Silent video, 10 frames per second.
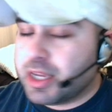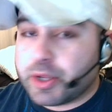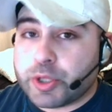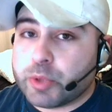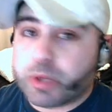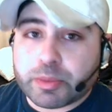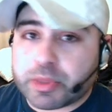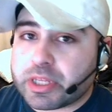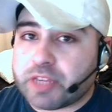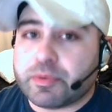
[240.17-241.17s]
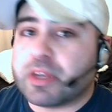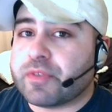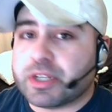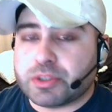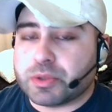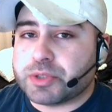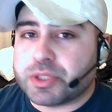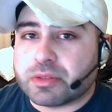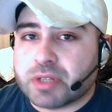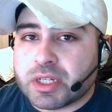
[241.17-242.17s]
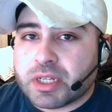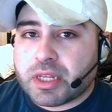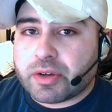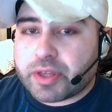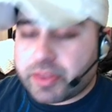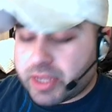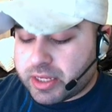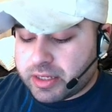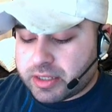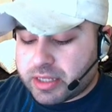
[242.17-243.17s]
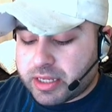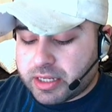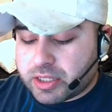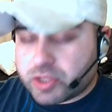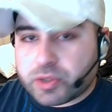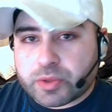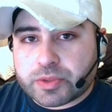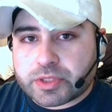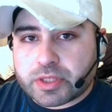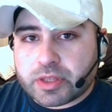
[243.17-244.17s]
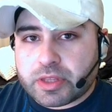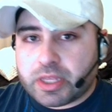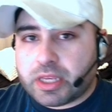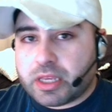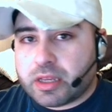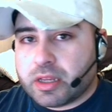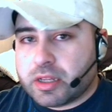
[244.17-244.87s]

you wouldn't believe me if I told you. Okay, that includes the